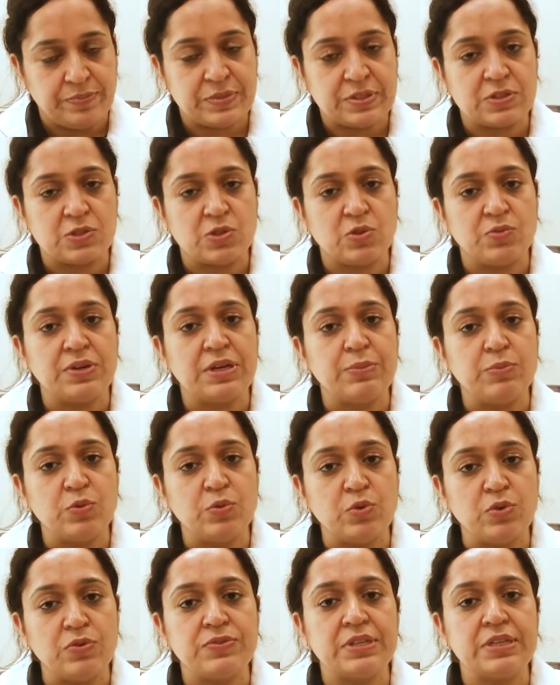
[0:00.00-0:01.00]
So we
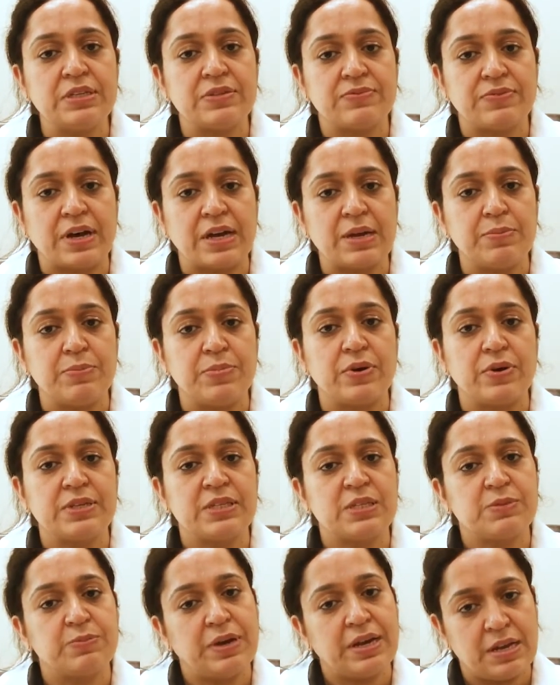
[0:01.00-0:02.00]
remove these
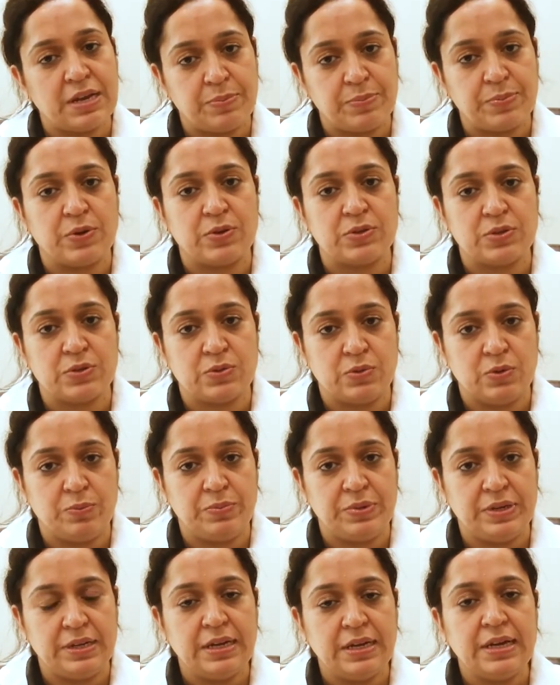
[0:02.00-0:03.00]
fibroids by
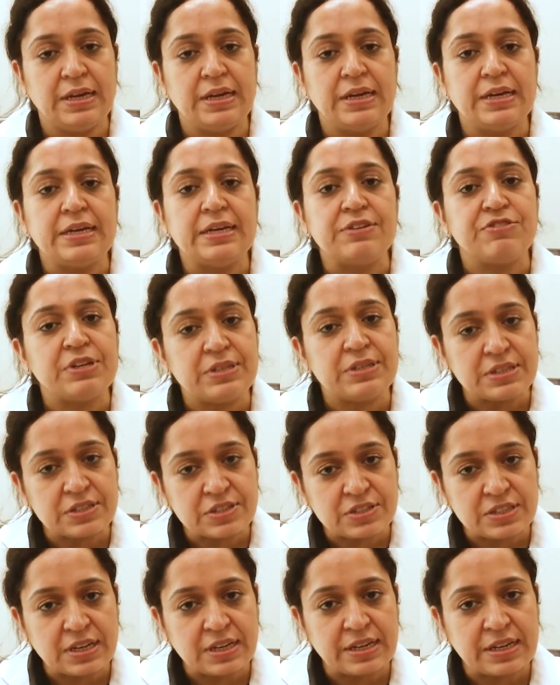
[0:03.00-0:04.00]
laparoscopy.
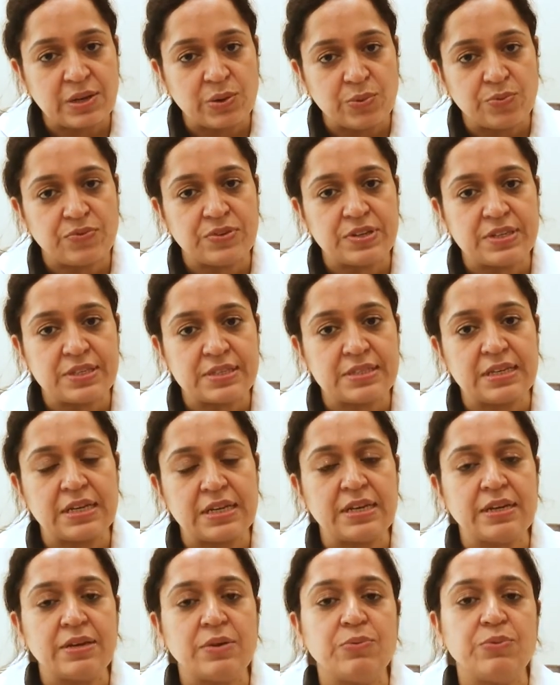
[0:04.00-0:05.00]
Traditionally, if we
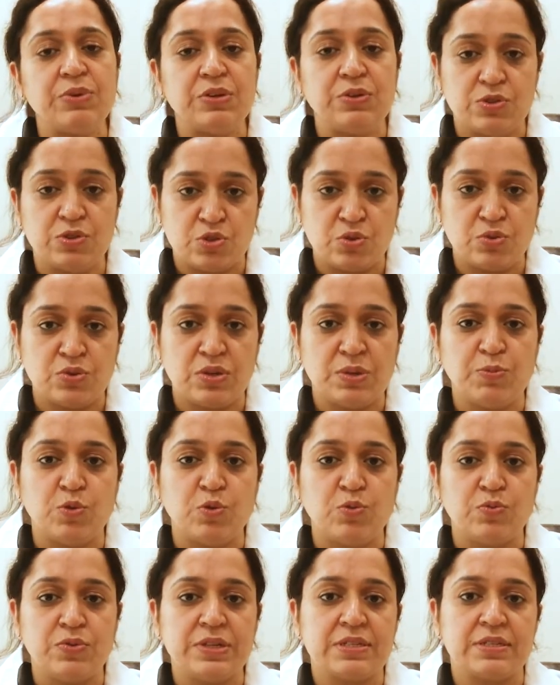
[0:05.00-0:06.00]
see, we used to
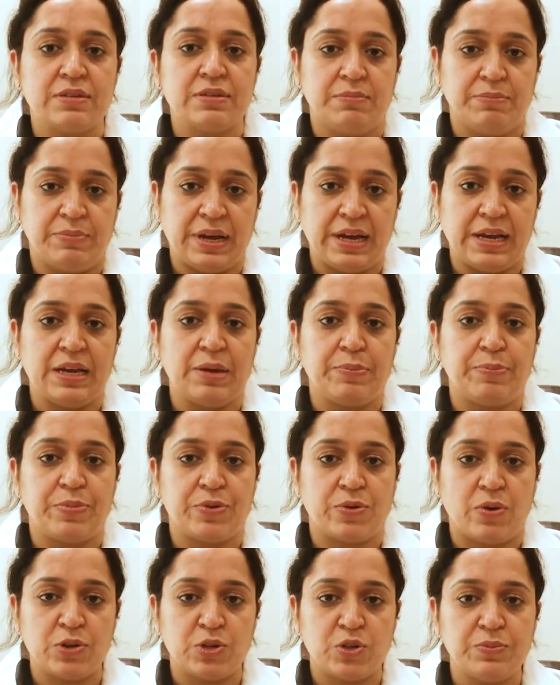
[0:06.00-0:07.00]
remove it by
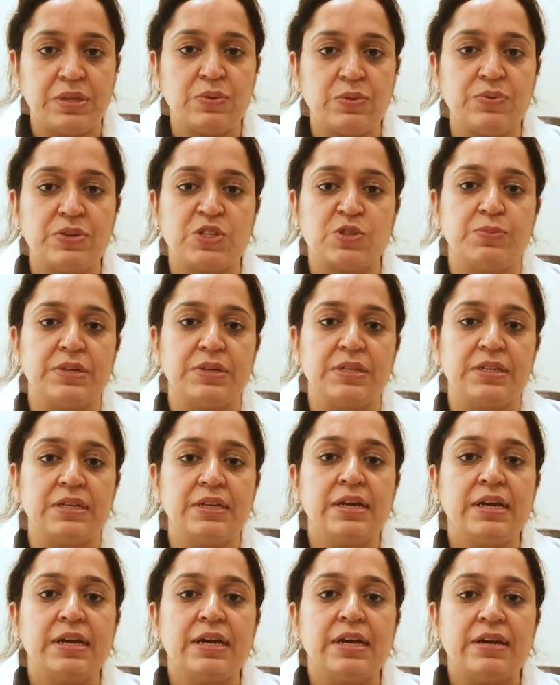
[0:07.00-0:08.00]
laparotomy, which
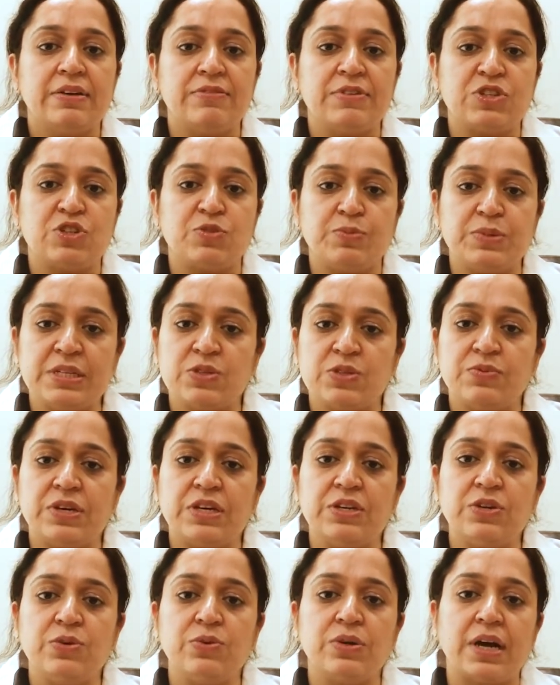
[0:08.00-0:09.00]
means where
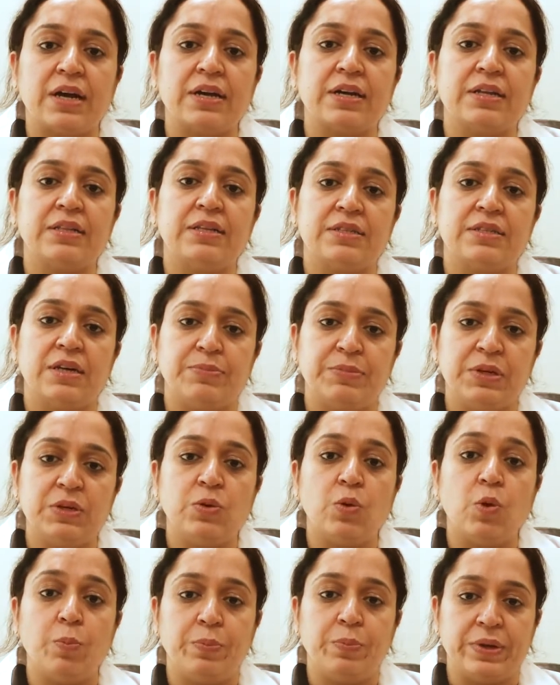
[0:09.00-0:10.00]
you cut the tummy
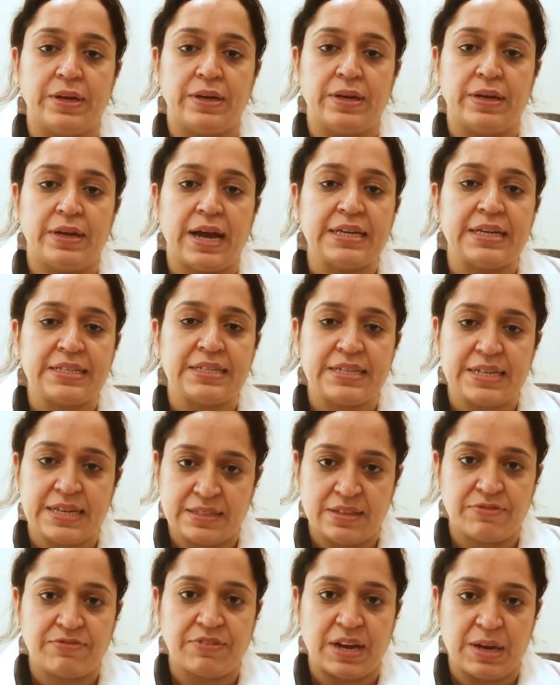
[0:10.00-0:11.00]
open and take the
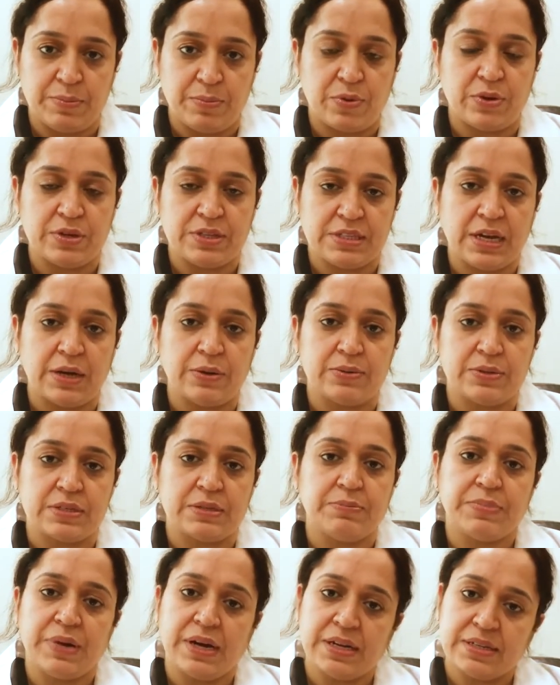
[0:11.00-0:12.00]
fibroids out.
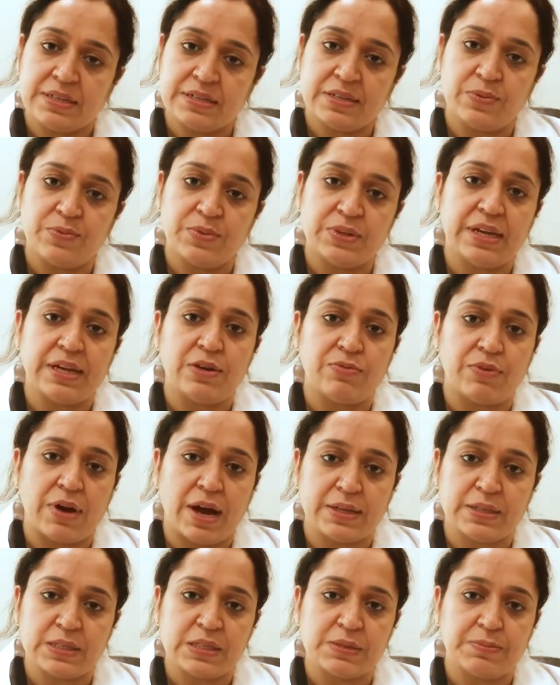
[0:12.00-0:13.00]
But with
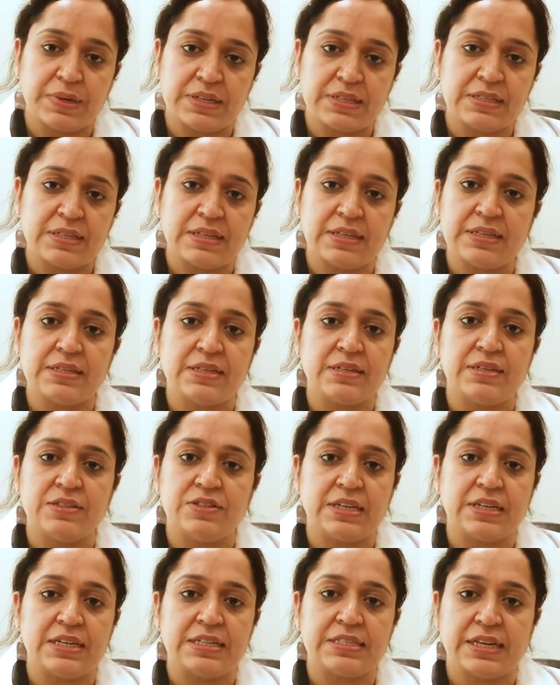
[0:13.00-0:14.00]
advancements in
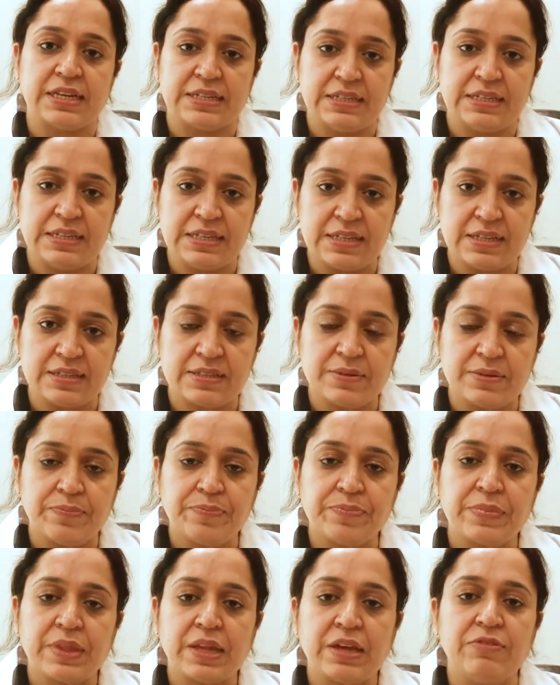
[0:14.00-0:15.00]
surgical techniques,
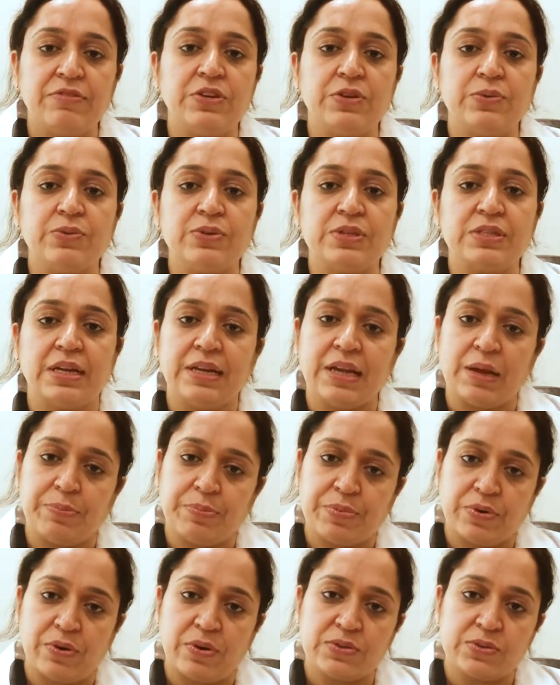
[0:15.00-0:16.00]
we use the
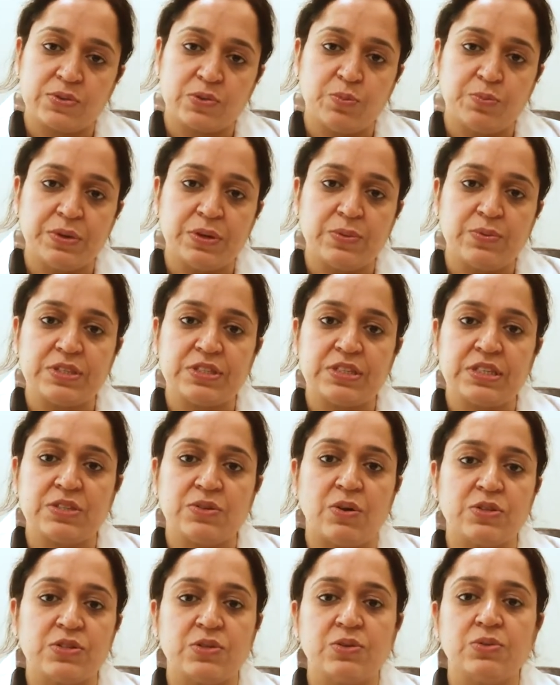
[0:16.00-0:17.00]
laparoscopy, which is
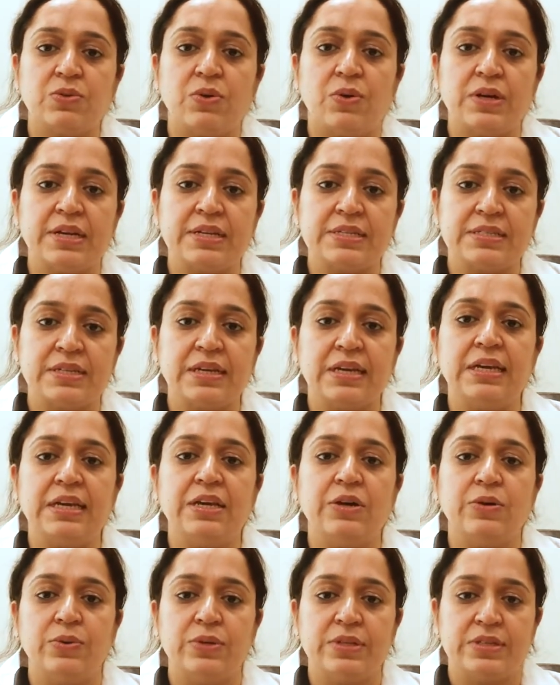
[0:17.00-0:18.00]
also called as a
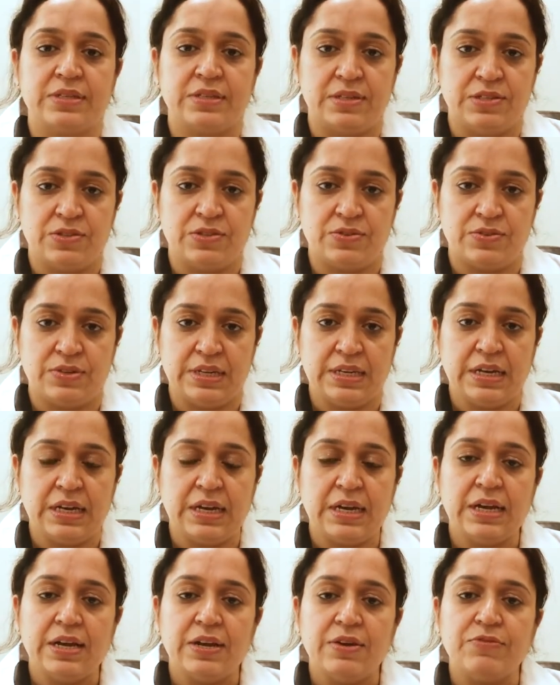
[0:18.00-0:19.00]
keyhole surgery,
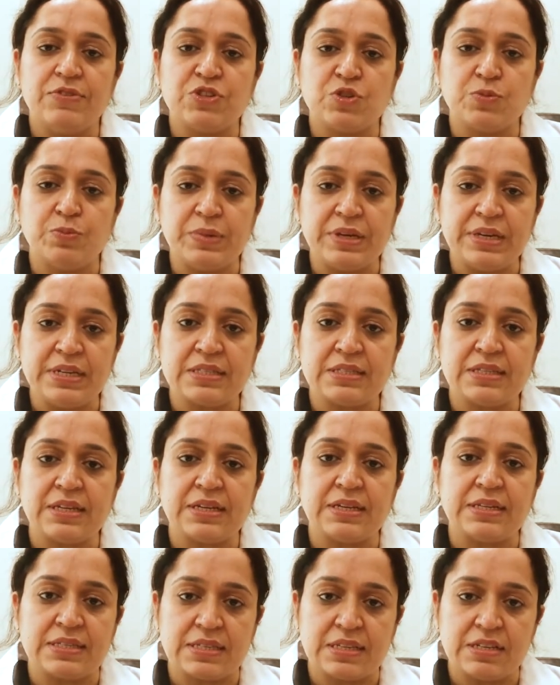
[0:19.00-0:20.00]
which means the
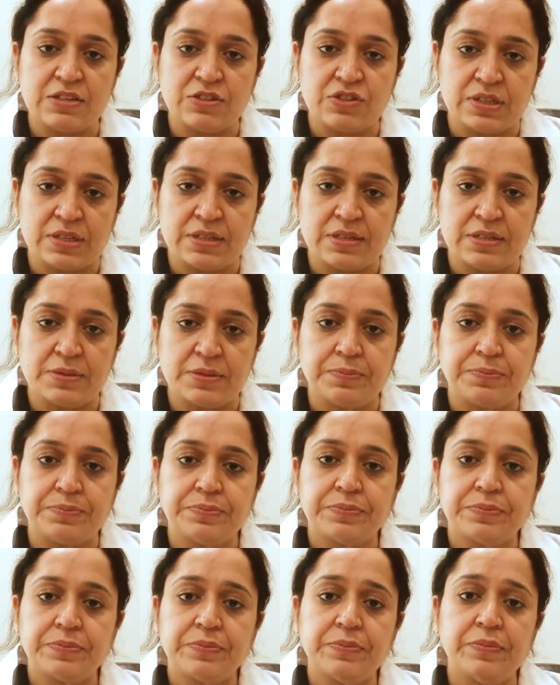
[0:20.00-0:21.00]
incisions
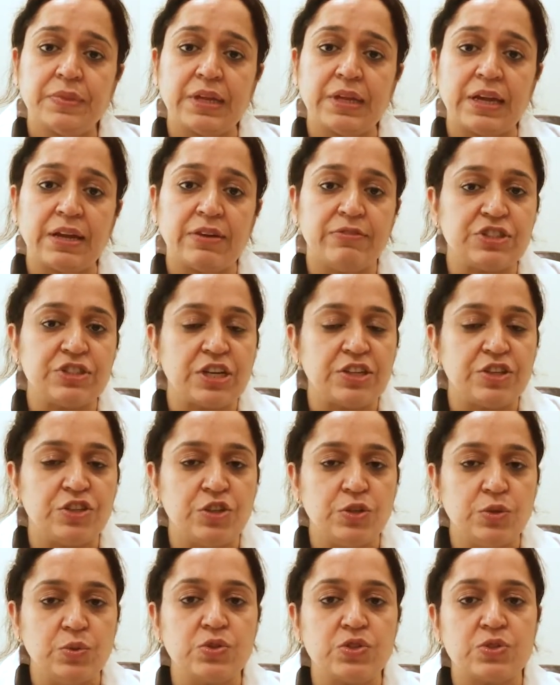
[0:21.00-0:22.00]
which are
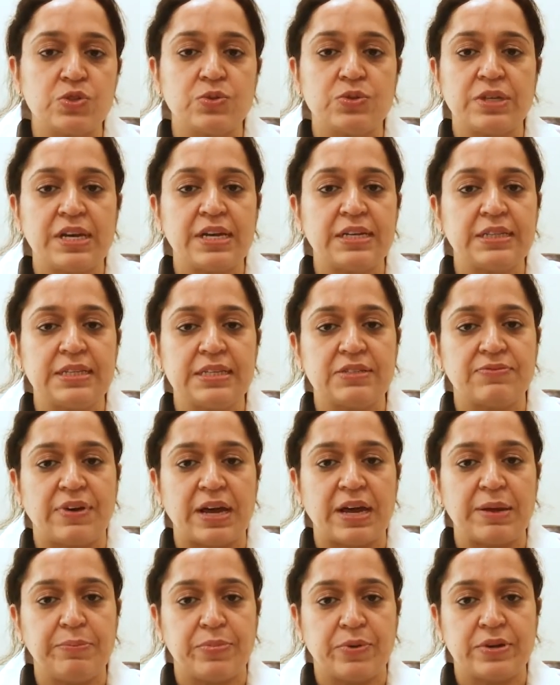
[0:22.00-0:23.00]
used to take these
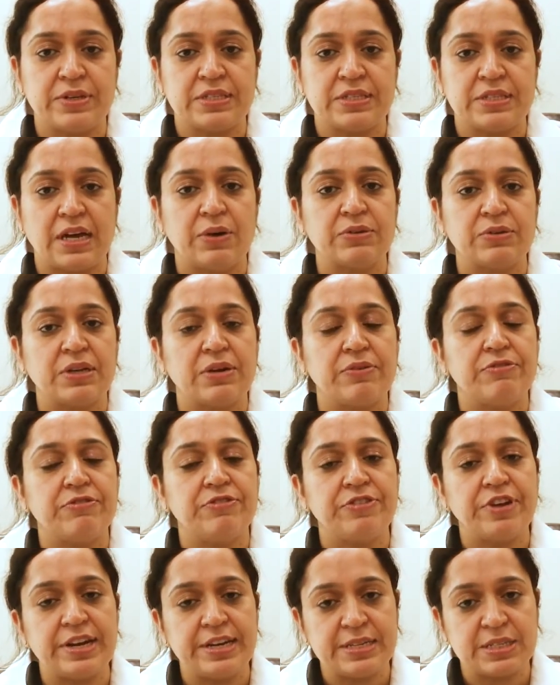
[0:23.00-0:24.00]
fibroids out are
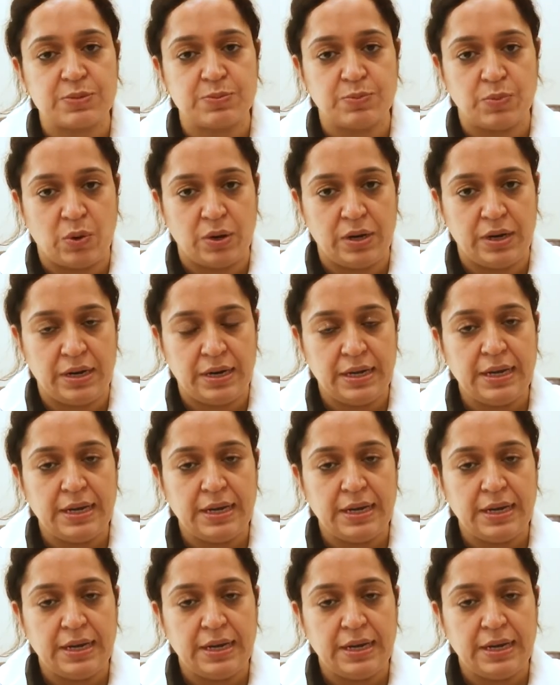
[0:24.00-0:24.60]
very small.